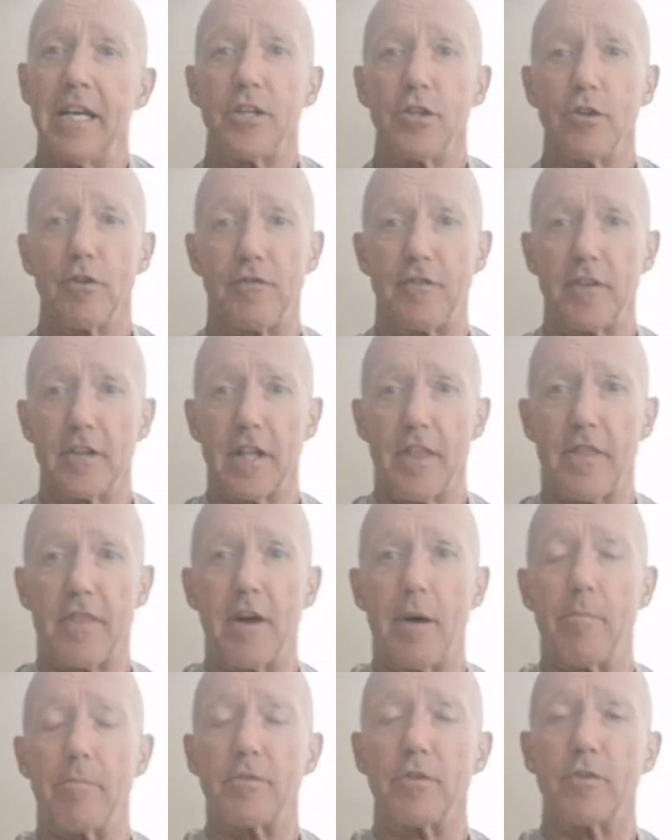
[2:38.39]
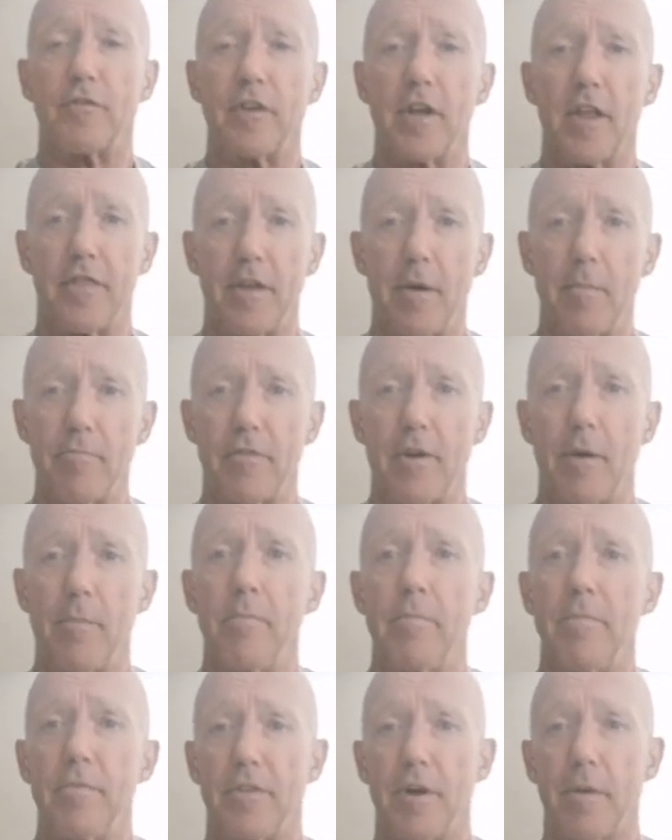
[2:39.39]
You'll feel it thump. You'll feel it thump, thump,
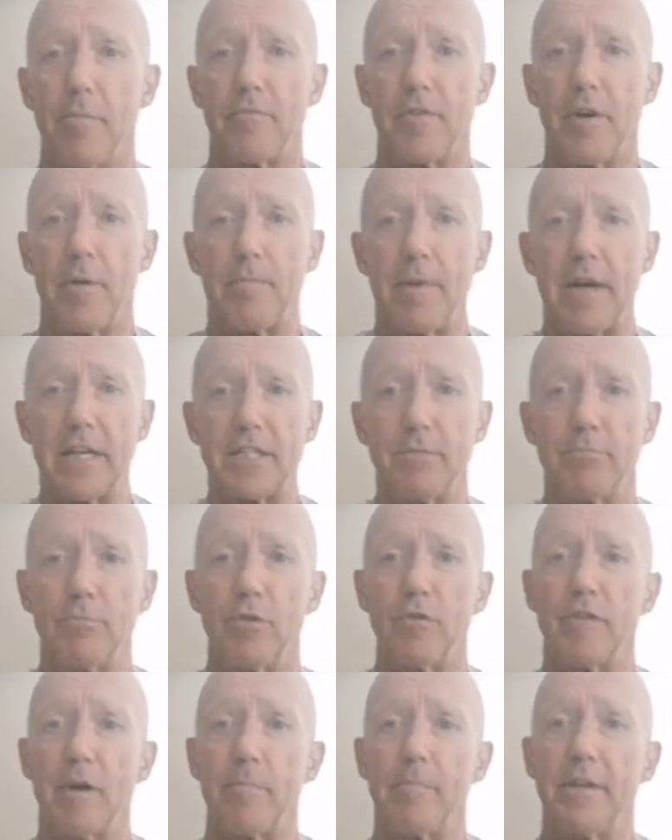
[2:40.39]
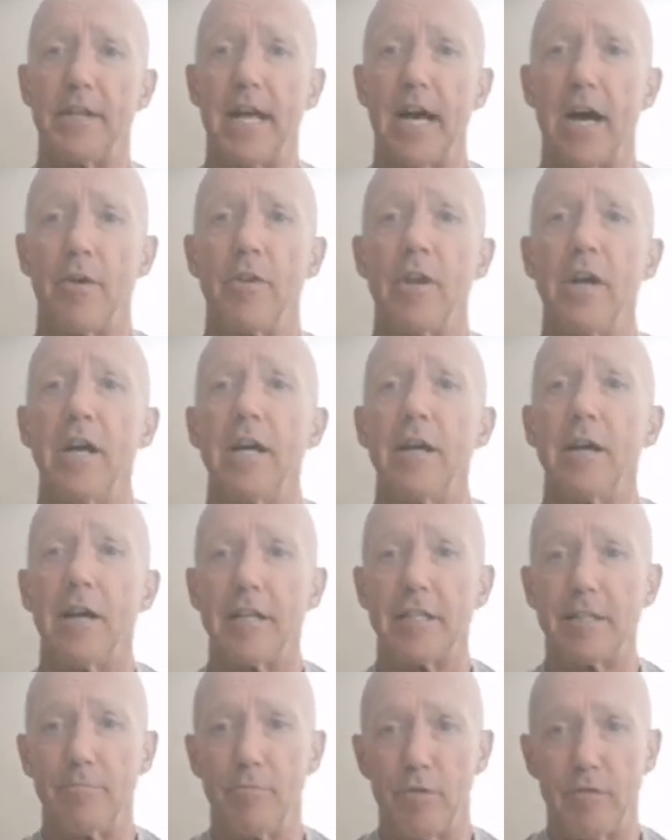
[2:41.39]
thump, thump as you move up and down.
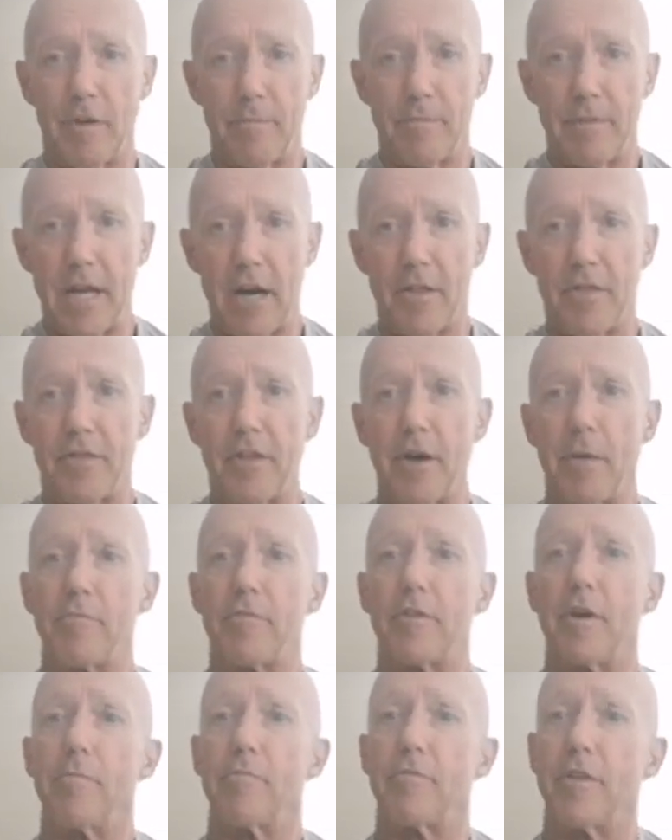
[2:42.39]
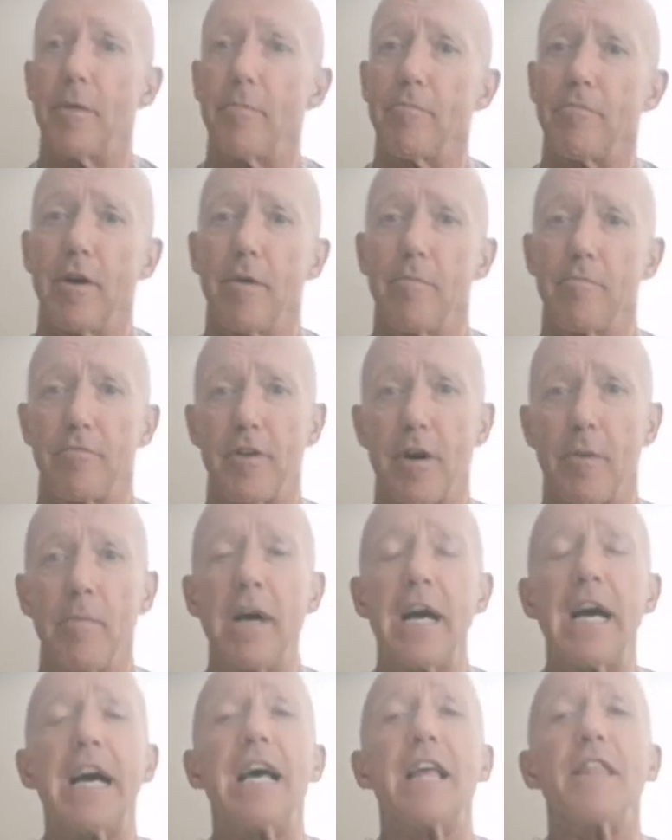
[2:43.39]
As you move up and down, thump, thump, thump, thump, thump.
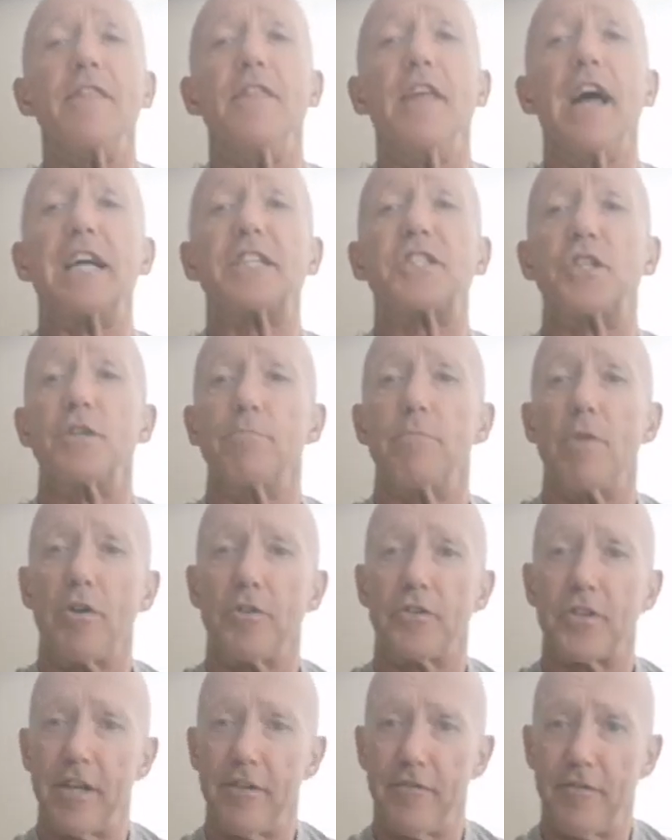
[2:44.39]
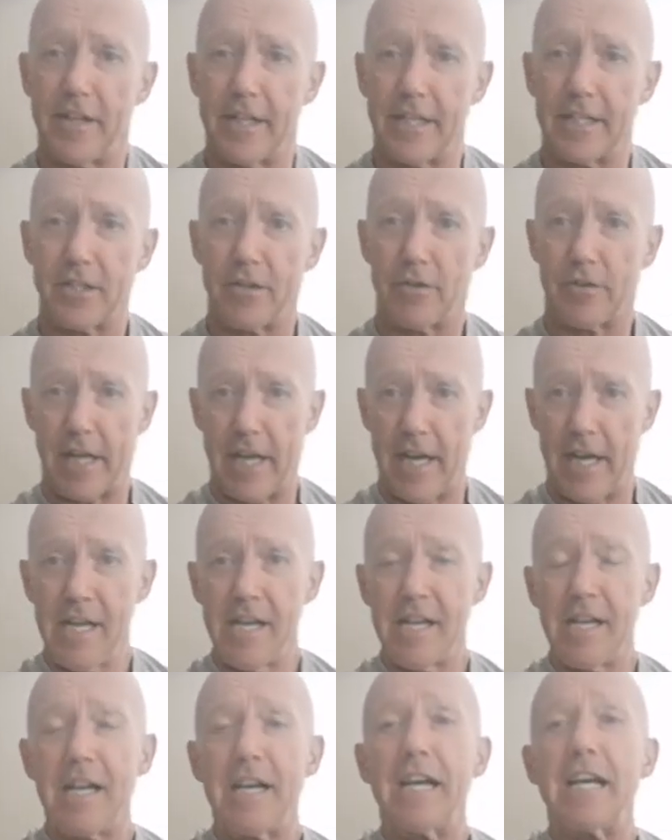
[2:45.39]
That's your multifidus, okay?
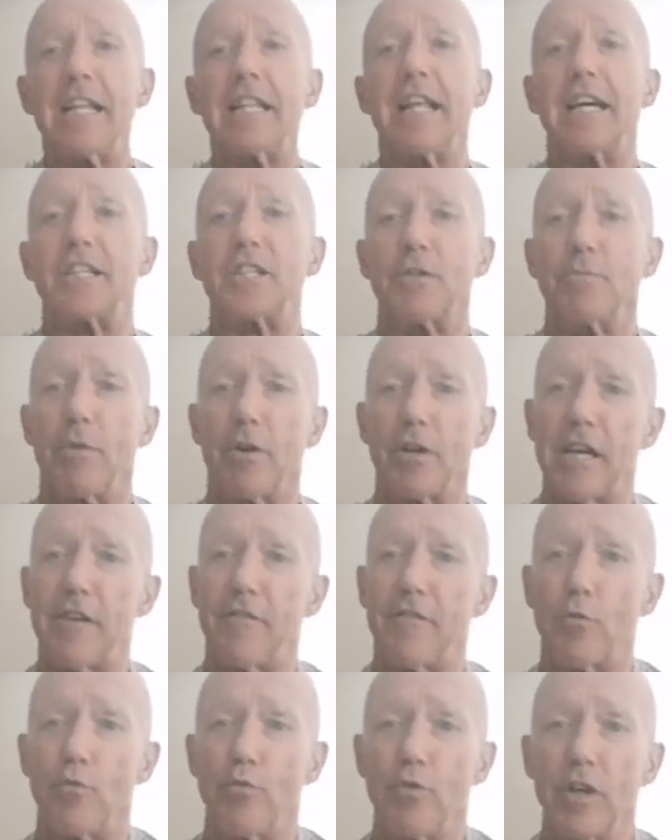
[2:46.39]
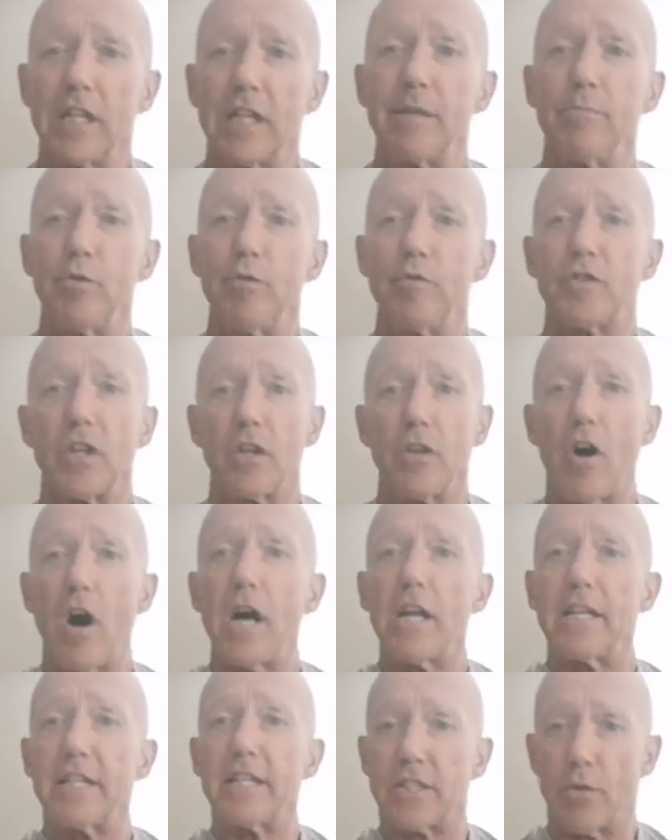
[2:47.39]
That's your, if it really moves a
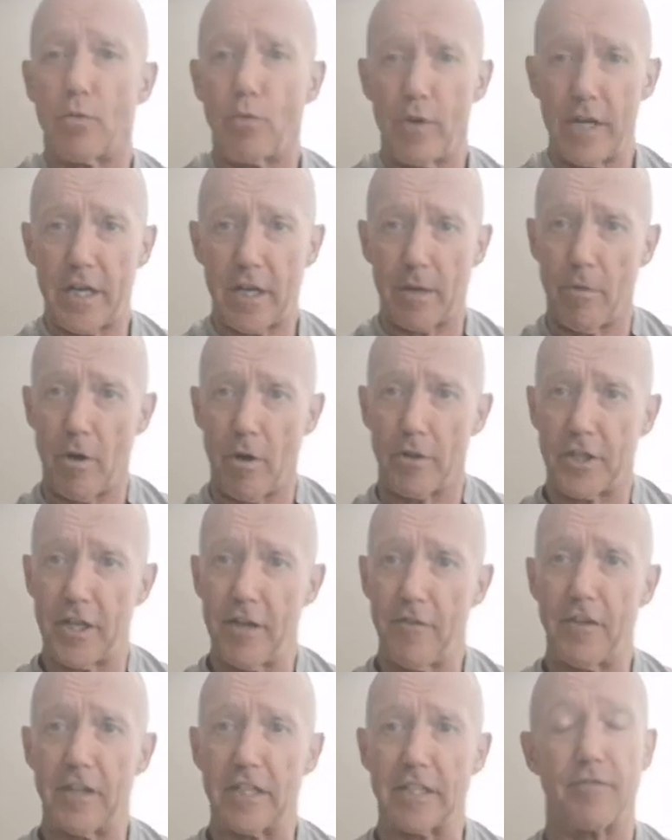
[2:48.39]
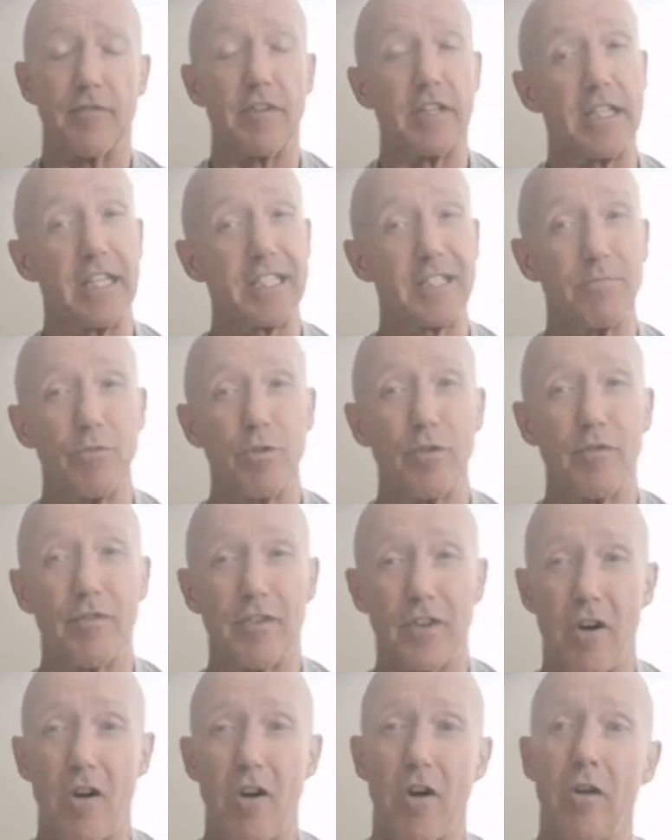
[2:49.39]
lot, it's a weaker multifidus. If it doesn't move at
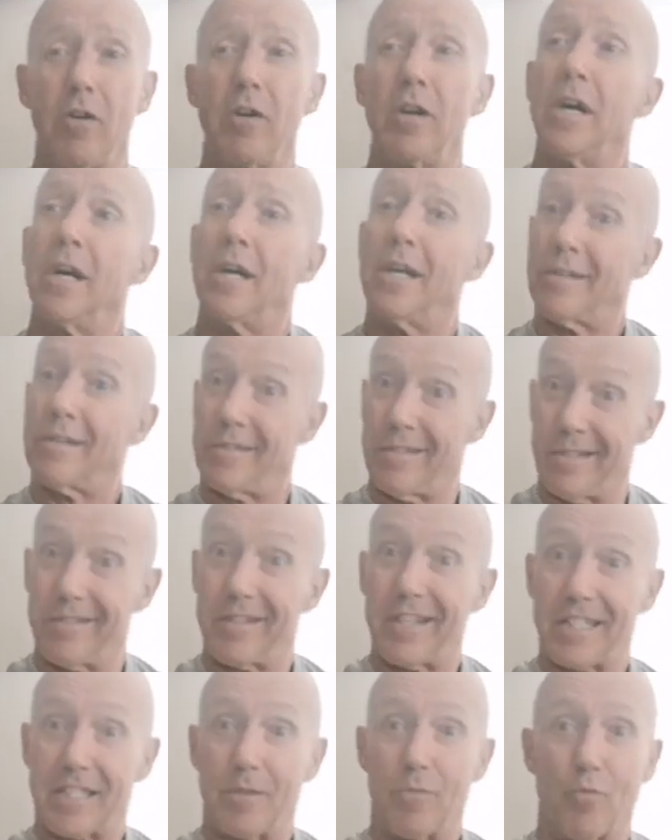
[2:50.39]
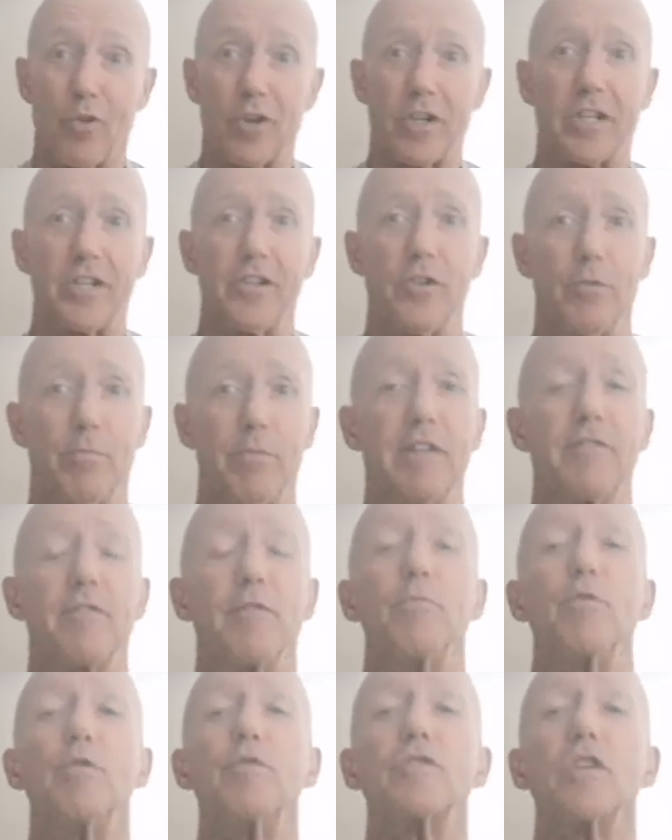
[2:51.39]
all, well, we got some work to do, but if
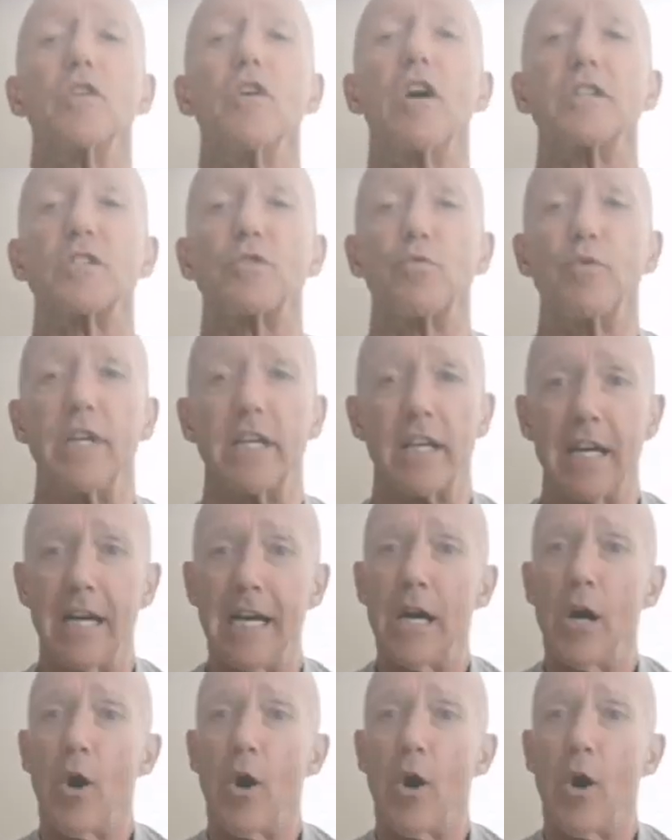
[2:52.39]
it moves a lot, it's weak.